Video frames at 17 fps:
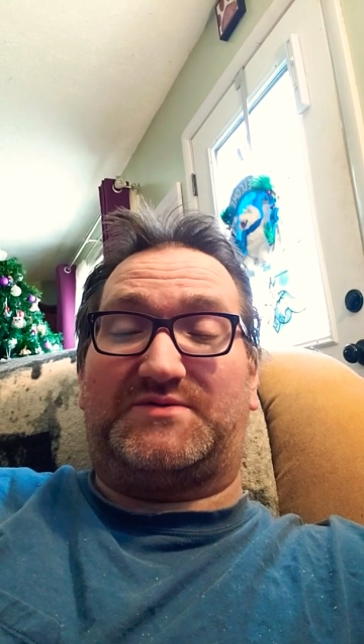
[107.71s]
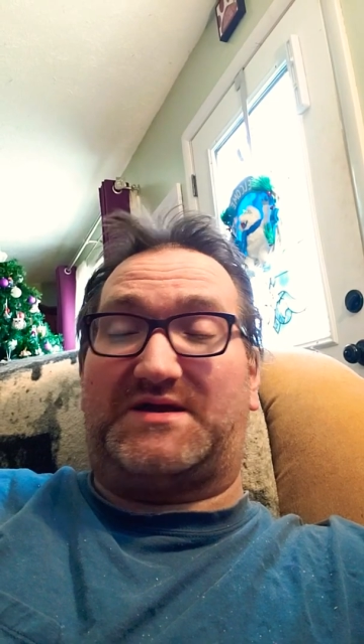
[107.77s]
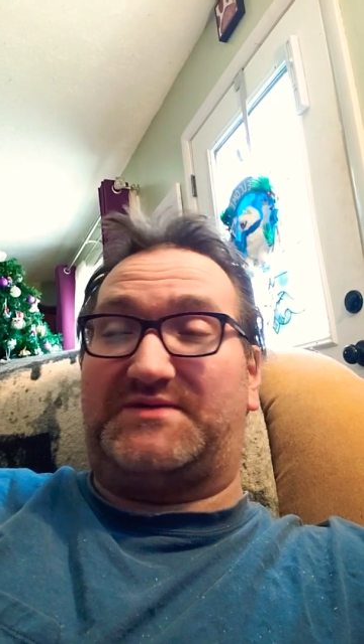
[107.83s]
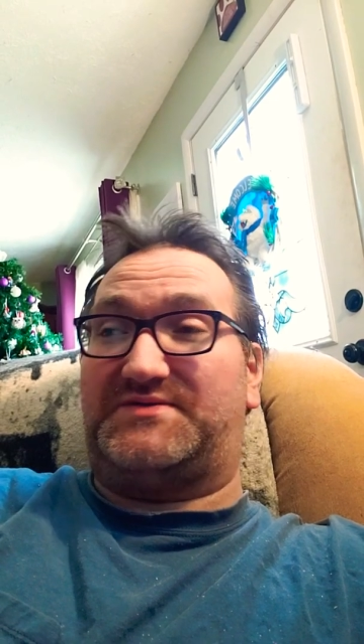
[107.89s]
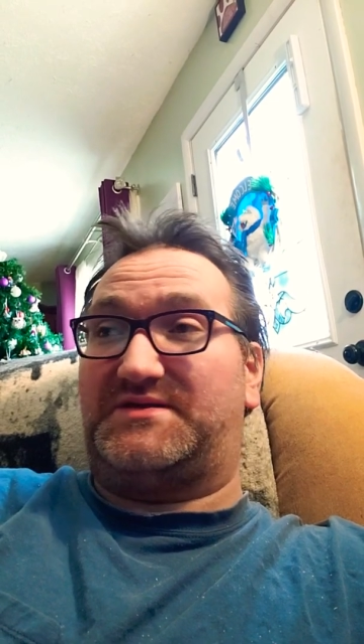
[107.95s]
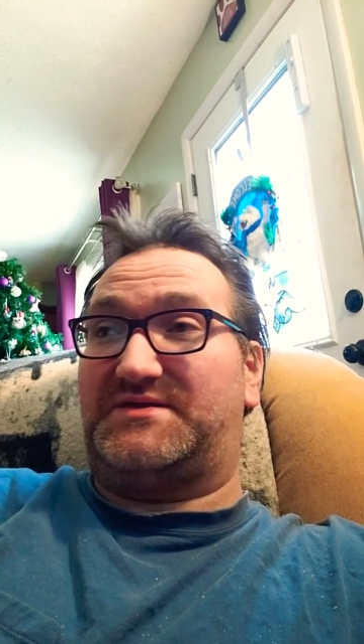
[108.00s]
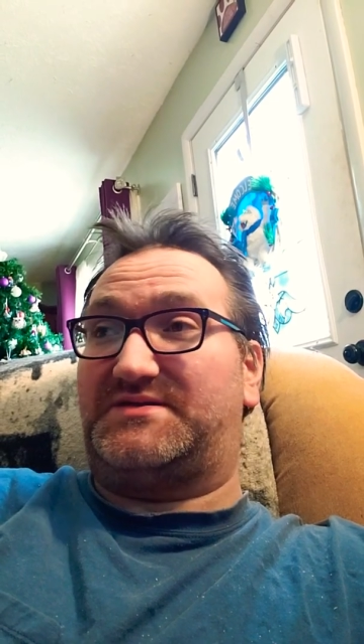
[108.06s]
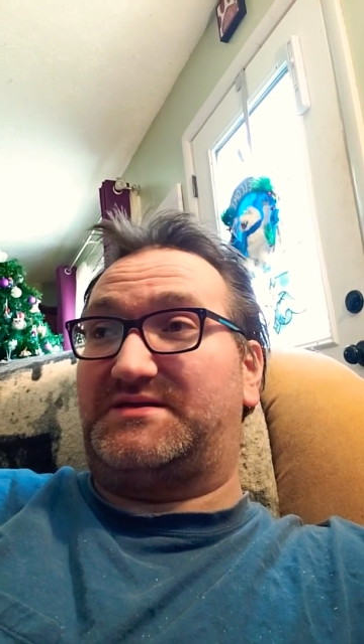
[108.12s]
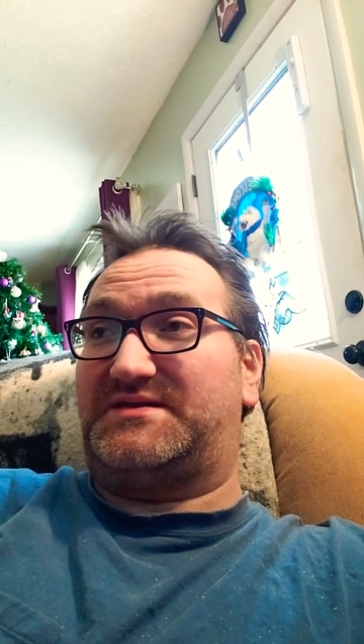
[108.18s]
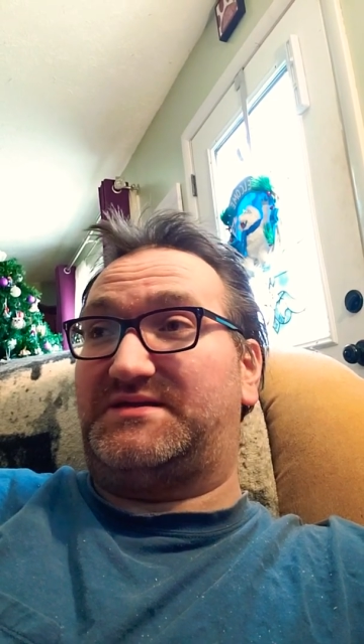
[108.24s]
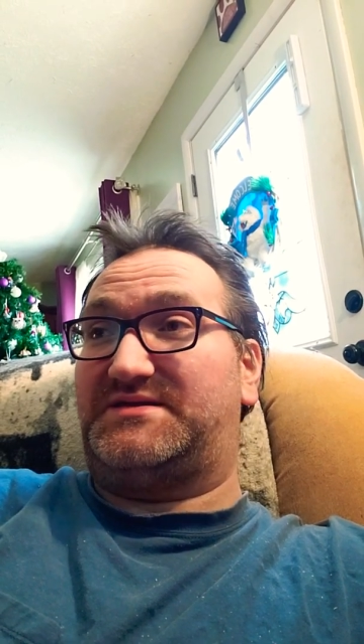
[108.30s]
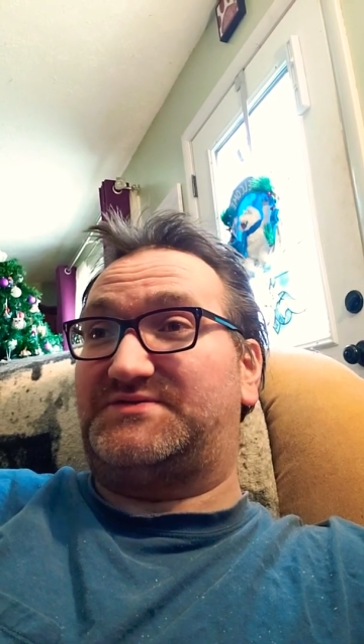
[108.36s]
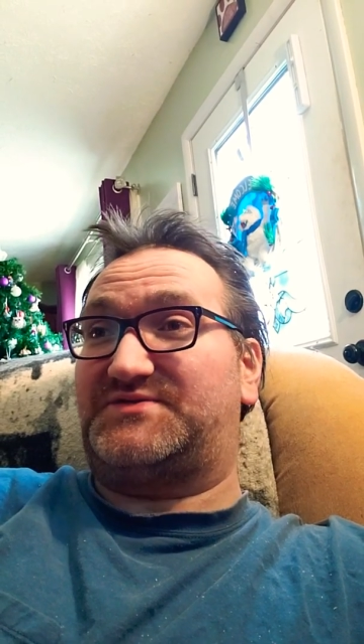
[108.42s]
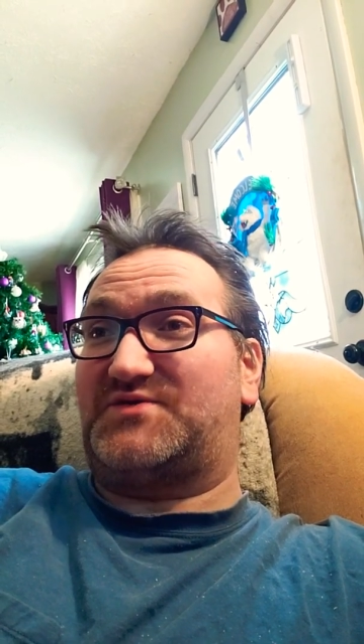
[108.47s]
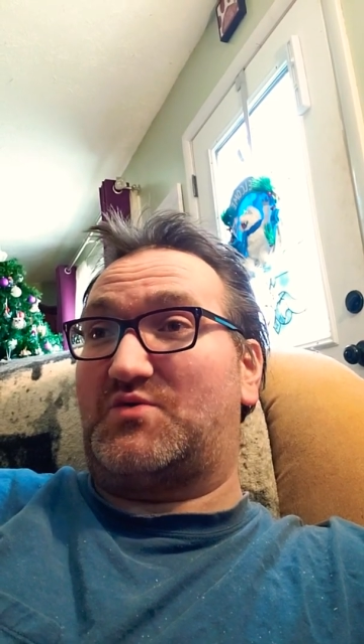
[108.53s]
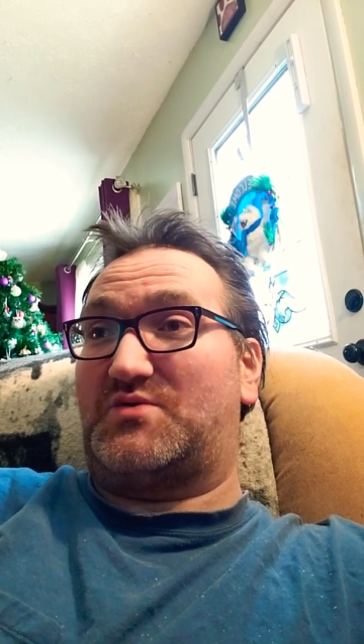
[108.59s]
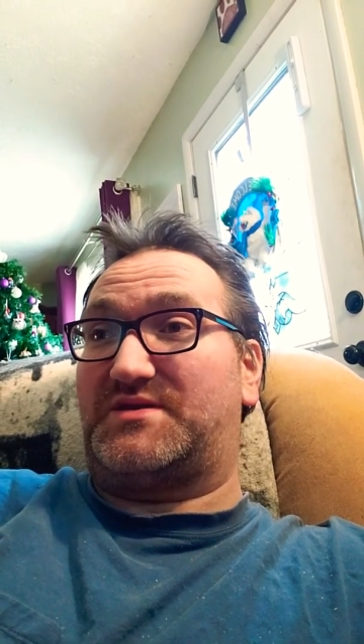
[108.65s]
I think that
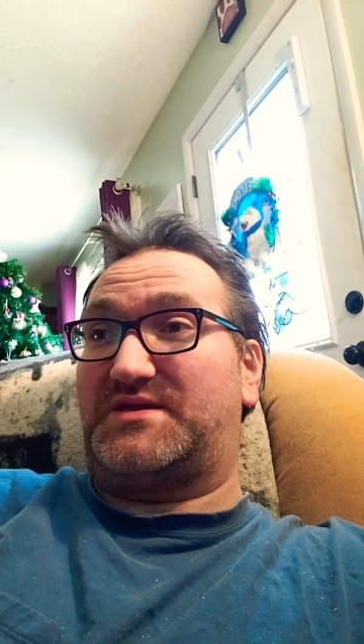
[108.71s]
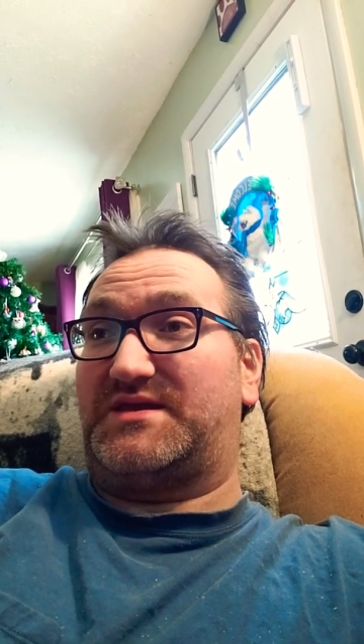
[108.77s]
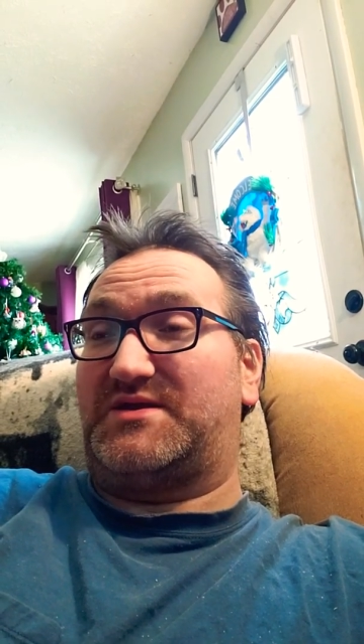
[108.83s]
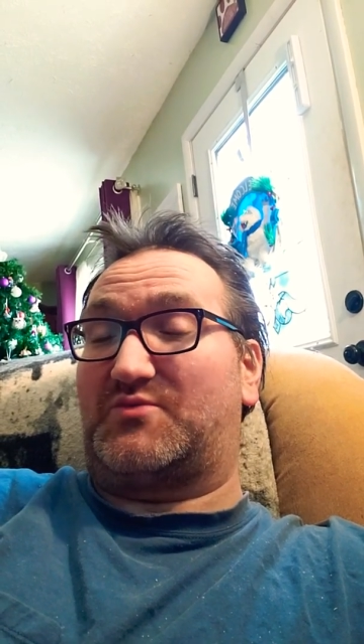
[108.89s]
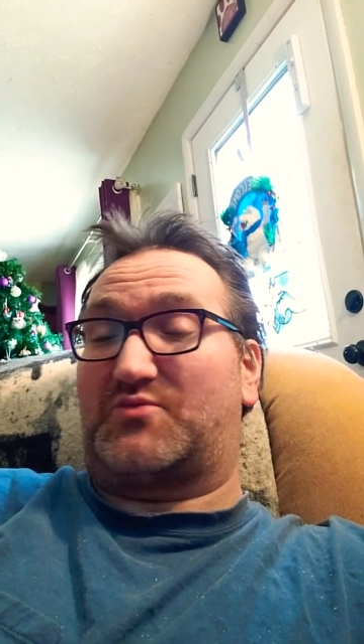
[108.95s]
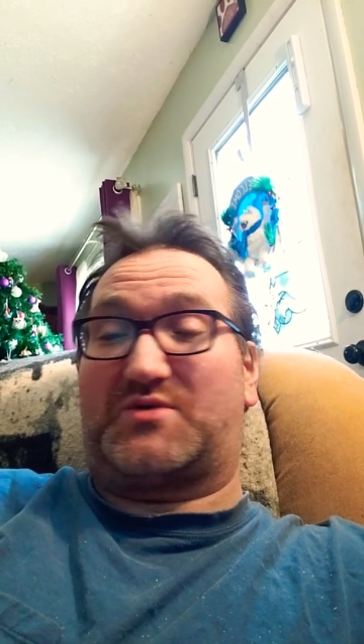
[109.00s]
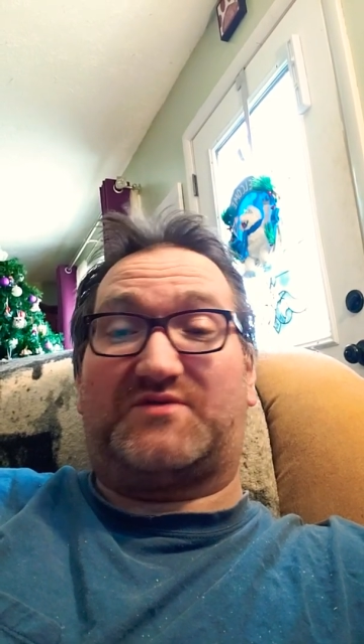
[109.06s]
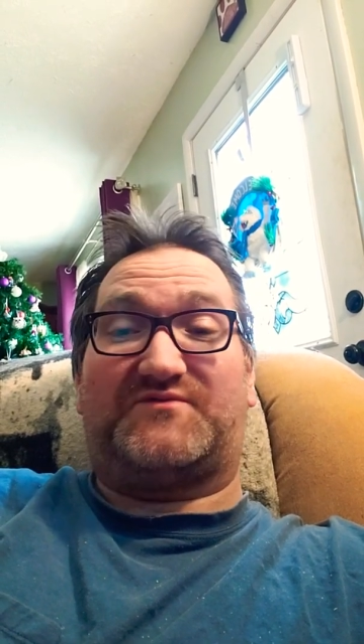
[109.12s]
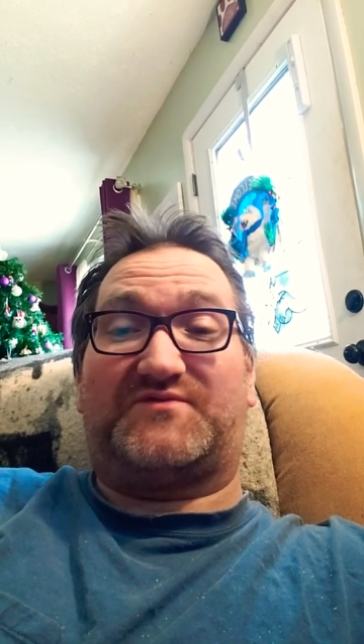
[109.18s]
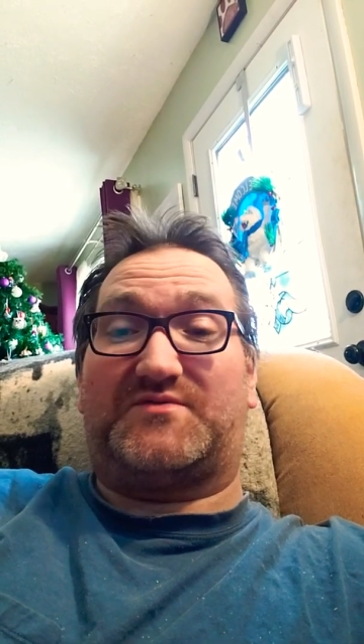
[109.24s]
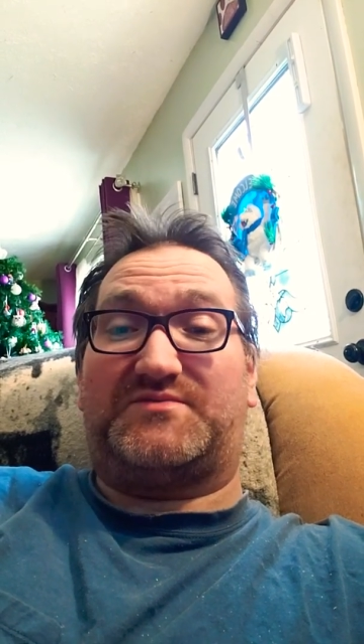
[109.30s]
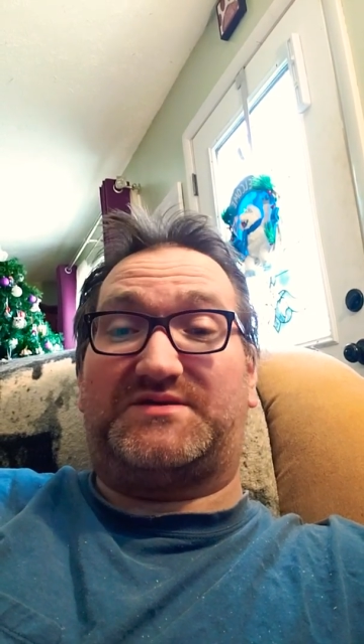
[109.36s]
he's going to get rid of him.